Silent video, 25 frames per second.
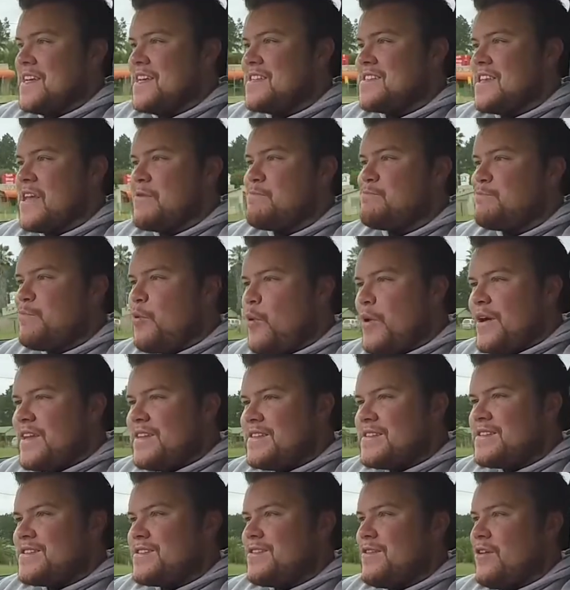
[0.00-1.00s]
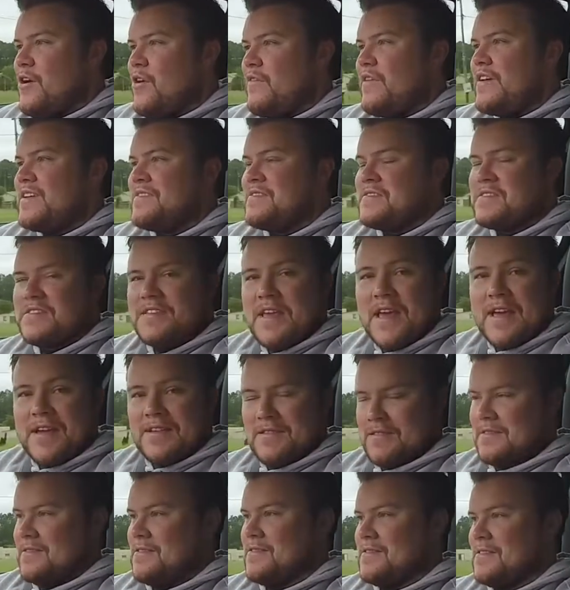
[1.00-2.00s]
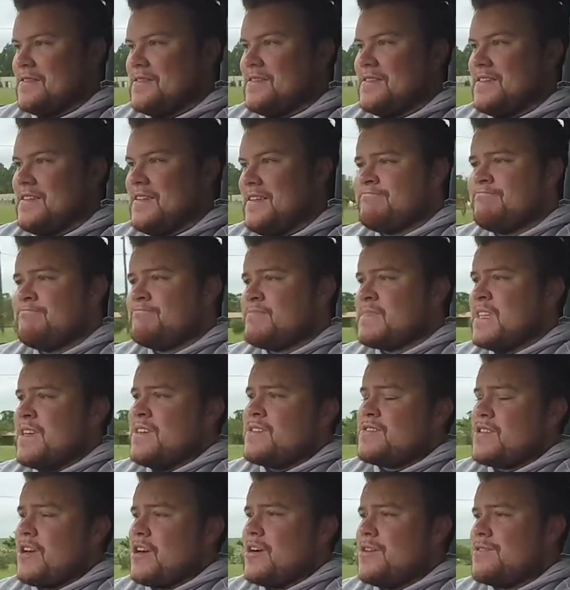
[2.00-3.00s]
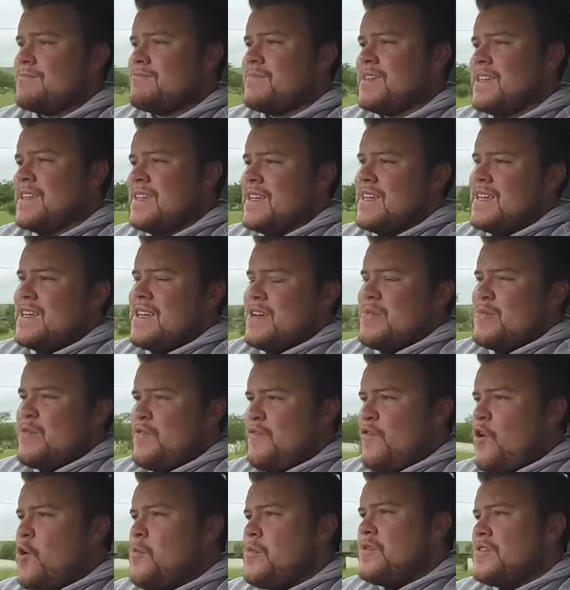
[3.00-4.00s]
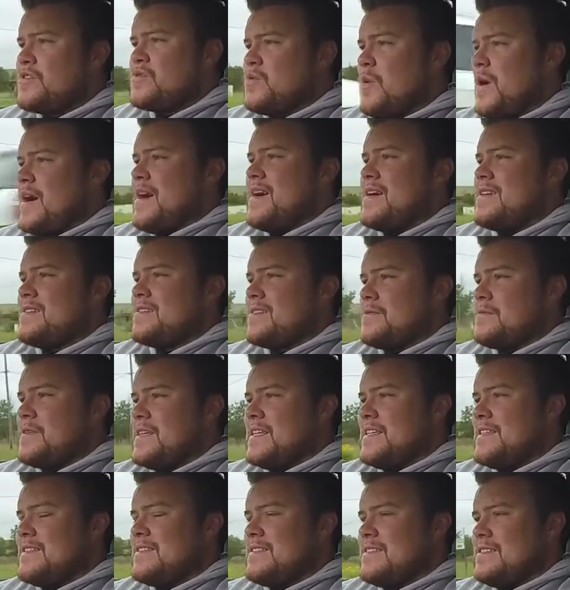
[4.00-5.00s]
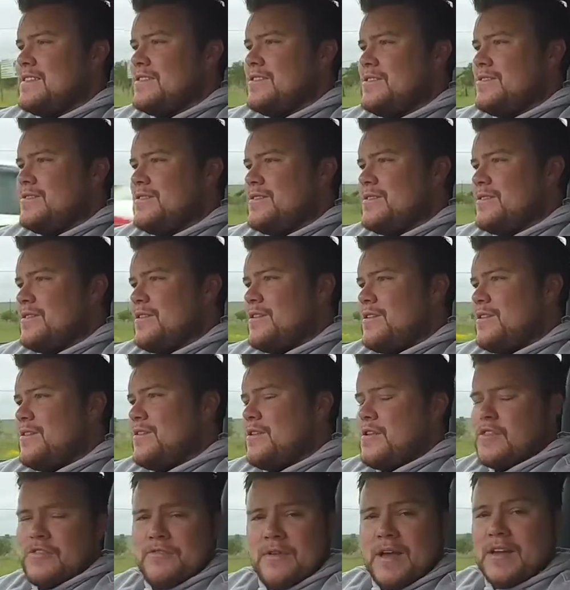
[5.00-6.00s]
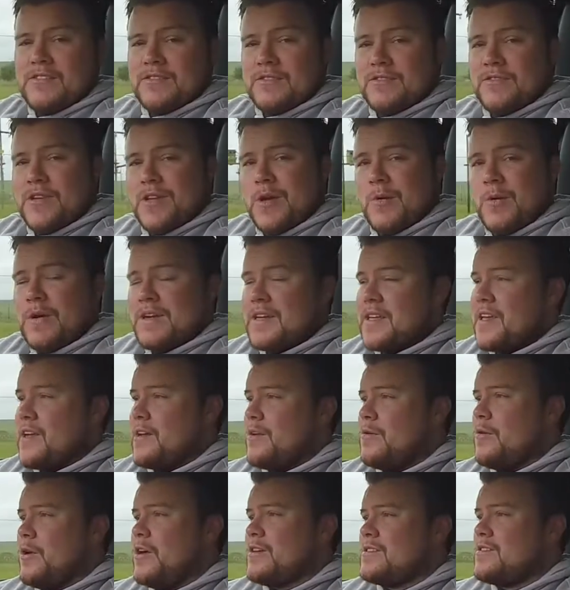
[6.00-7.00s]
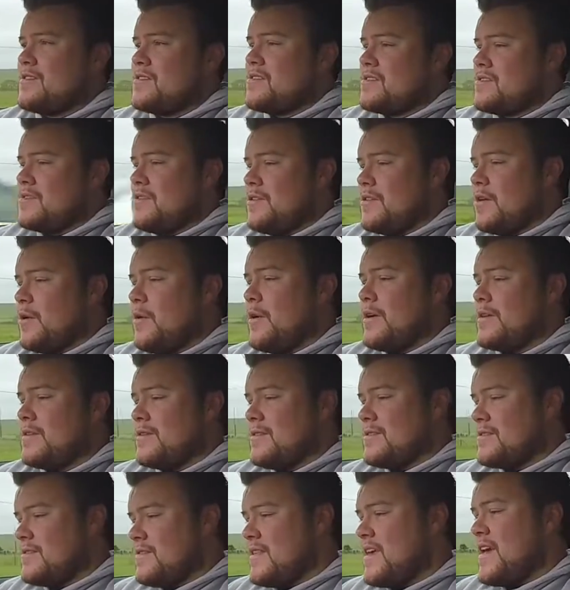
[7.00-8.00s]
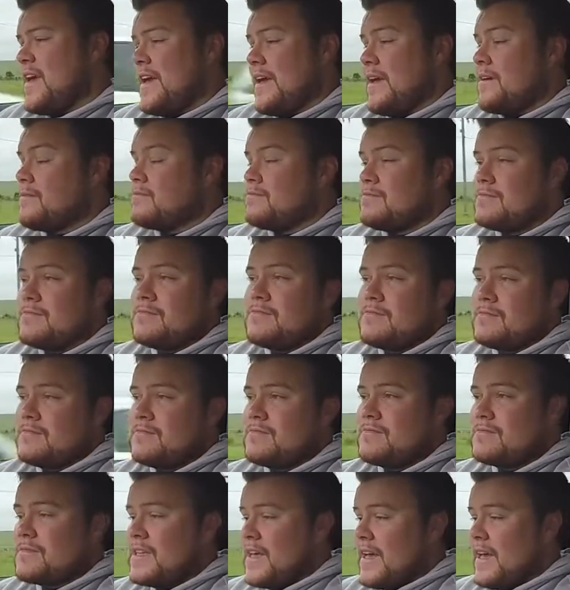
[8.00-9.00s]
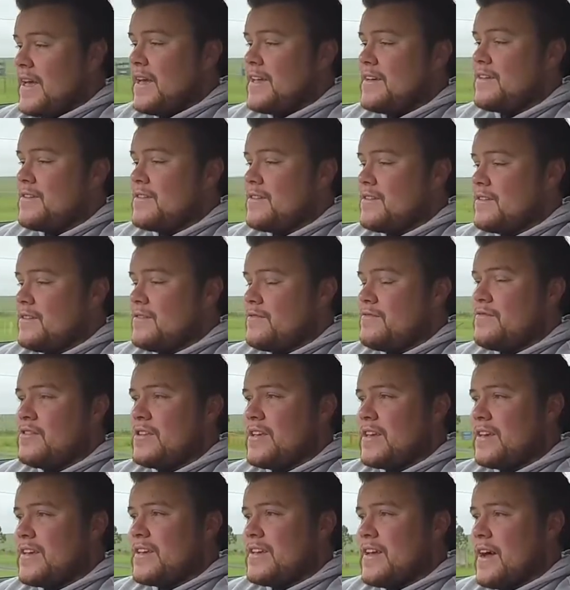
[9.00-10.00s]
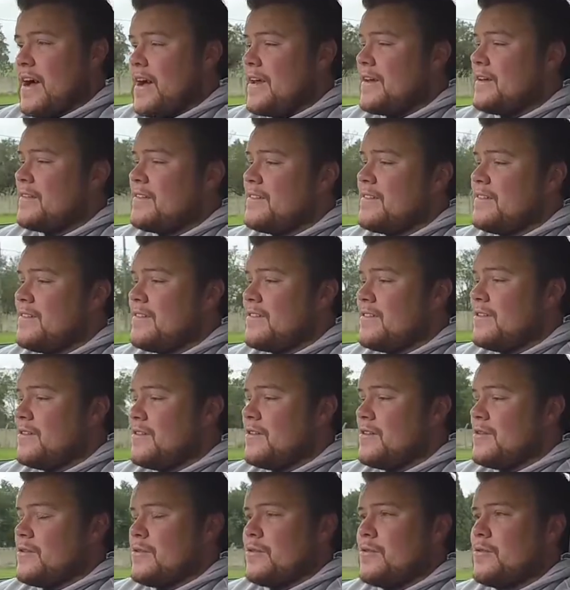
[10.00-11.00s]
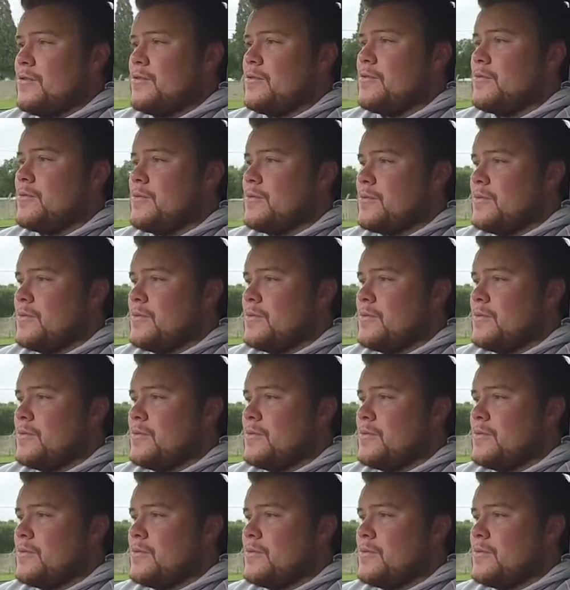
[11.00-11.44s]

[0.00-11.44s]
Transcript: It's a point of a second. So, performance-wise, I mean, the 331 kilowatts, you know what, it's there. And if you gear down, oh.